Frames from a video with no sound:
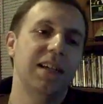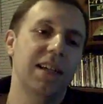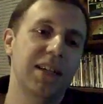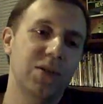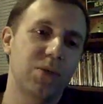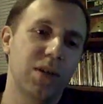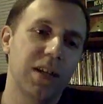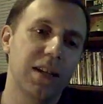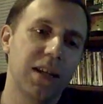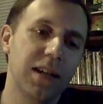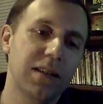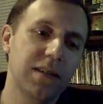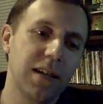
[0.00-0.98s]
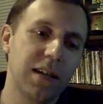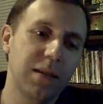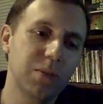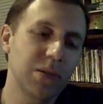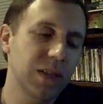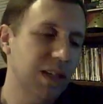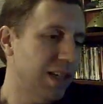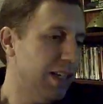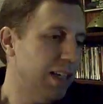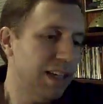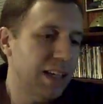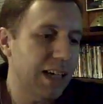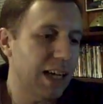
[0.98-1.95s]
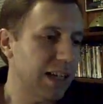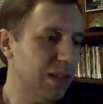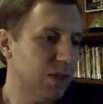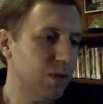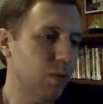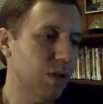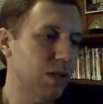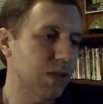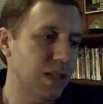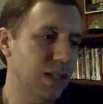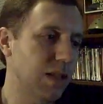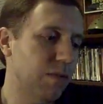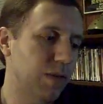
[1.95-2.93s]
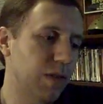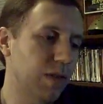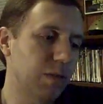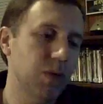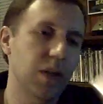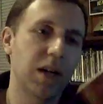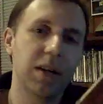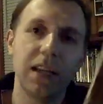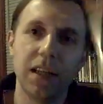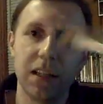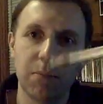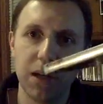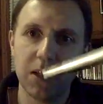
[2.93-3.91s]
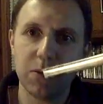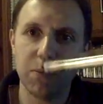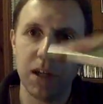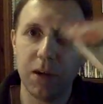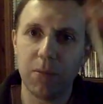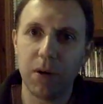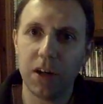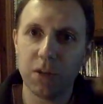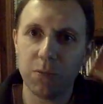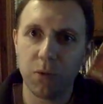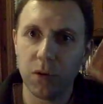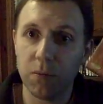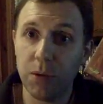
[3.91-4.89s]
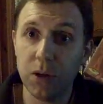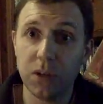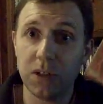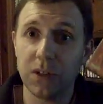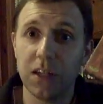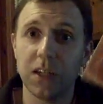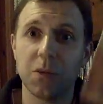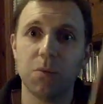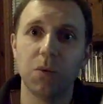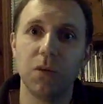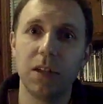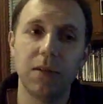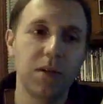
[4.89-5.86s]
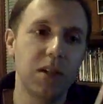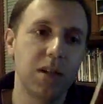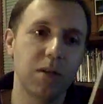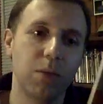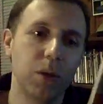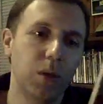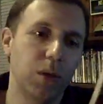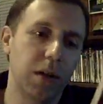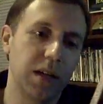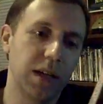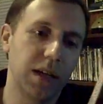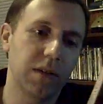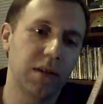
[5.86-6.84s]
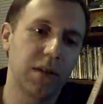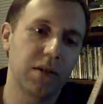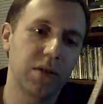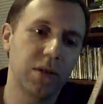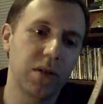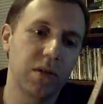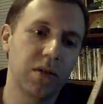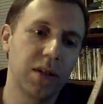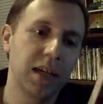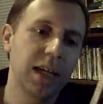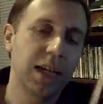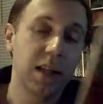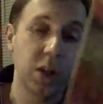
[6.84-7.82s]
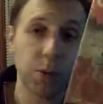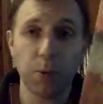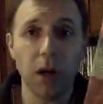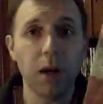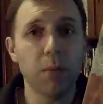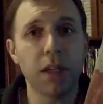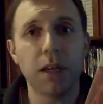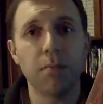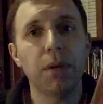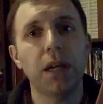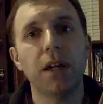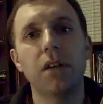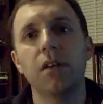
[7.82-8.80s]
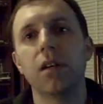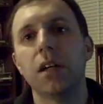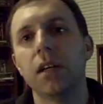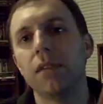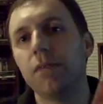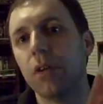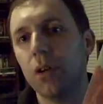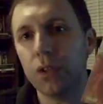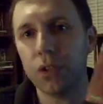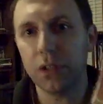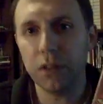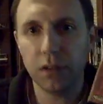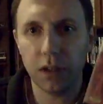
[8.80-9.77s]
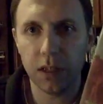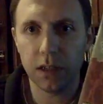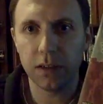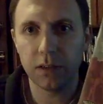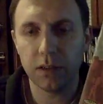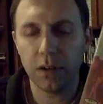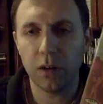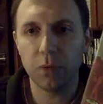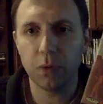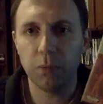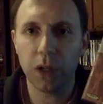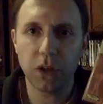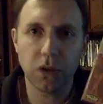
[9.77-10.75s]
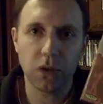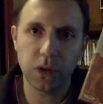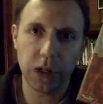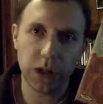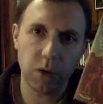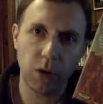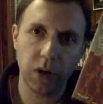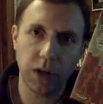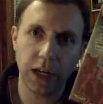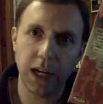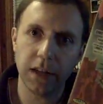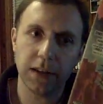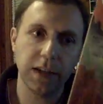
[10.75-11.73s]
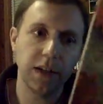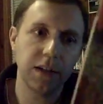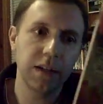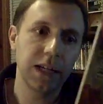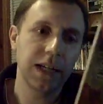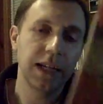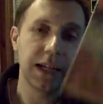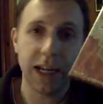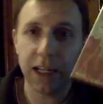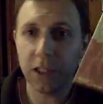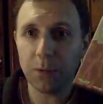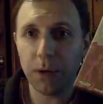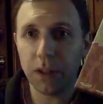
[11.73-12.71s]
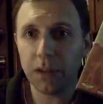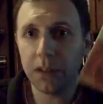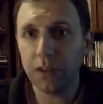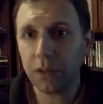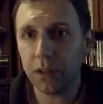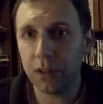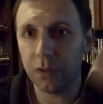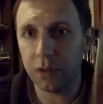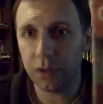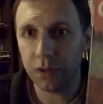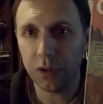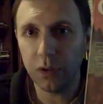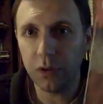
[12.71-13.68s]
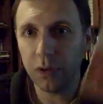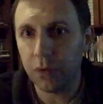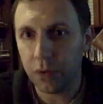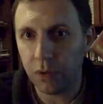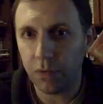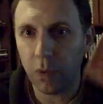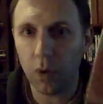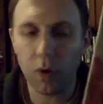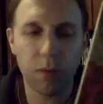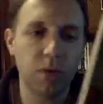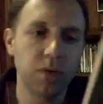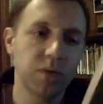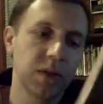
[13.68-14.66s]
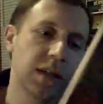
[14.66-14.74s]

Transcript: That's right. A lot of times, I just want to see the film, so I'll get it in the best manner possible, or the most accessible DVD or Blu-ray out there. So there's probably a better uh, version uh, in terms of picture and sound quality out there. I just bought this because it was new and it was affordable,